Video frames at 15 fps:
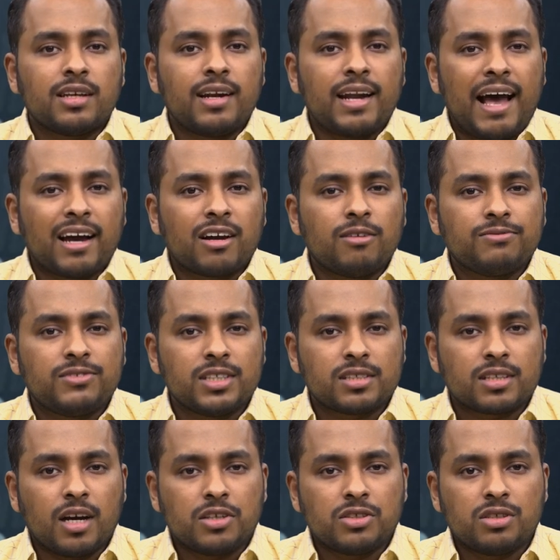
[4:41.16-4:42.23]
the lack of
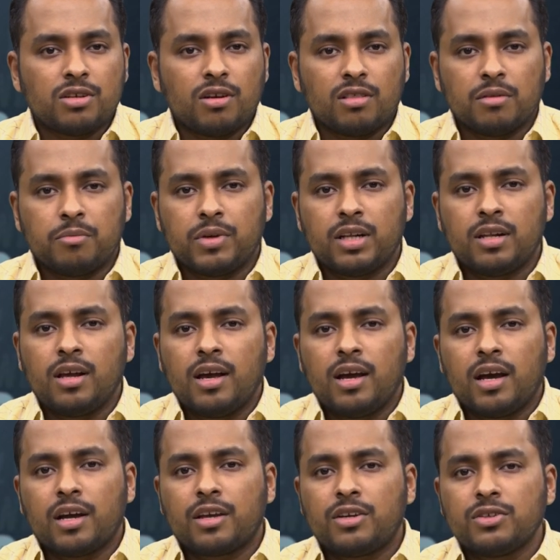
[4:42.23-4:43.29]
discussion on the bill,
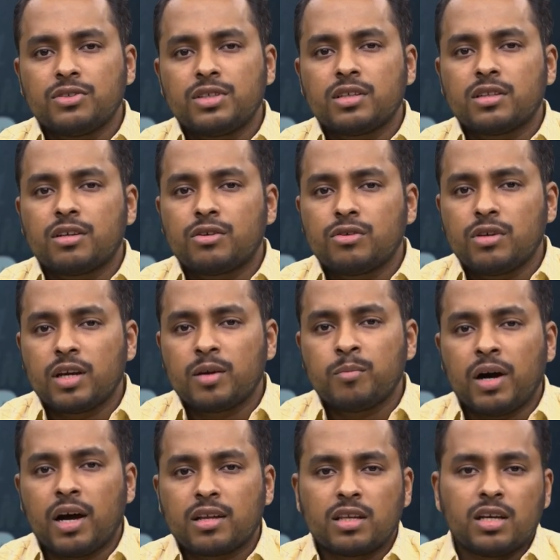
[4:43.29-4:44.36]
accusing the ruling
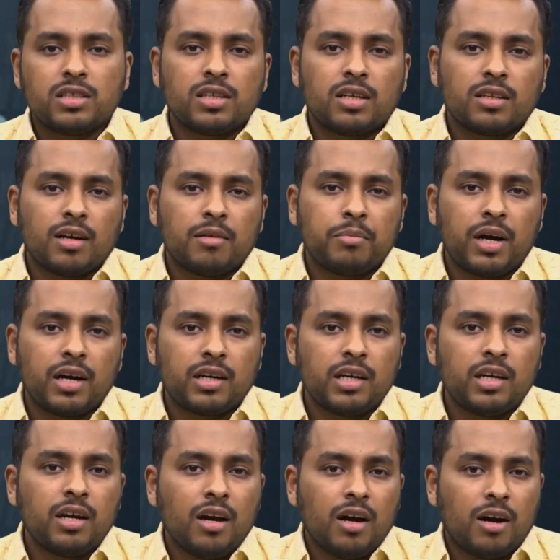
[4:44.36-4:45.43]
Bharatiya Janata
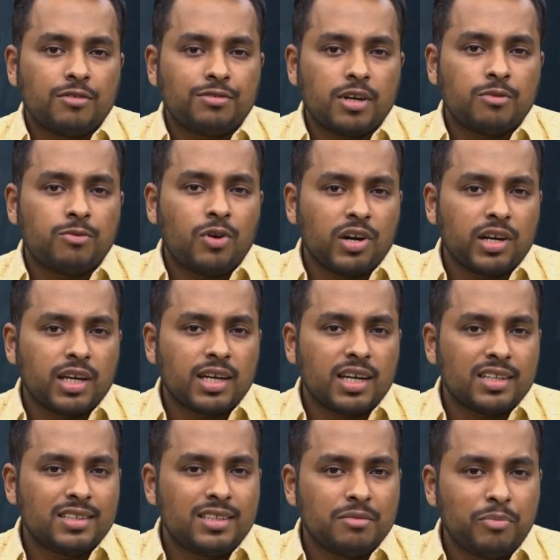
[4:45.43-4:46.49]
Party of avoiding
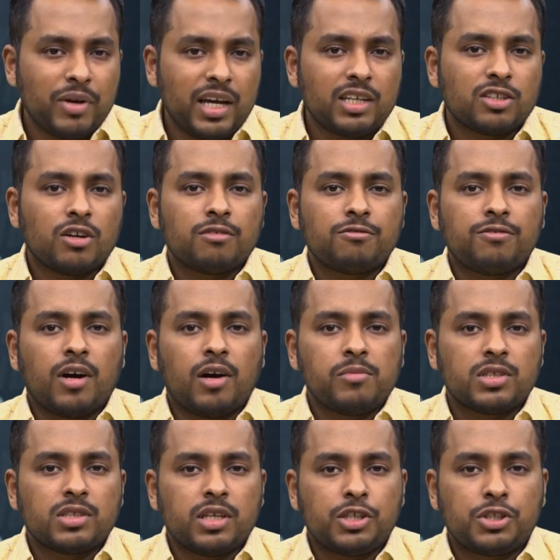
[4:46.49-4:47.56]
a debate on
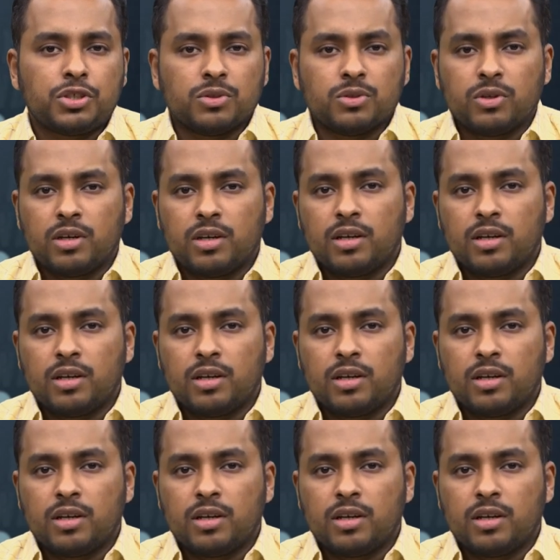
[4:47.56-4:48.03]
farmers' issue.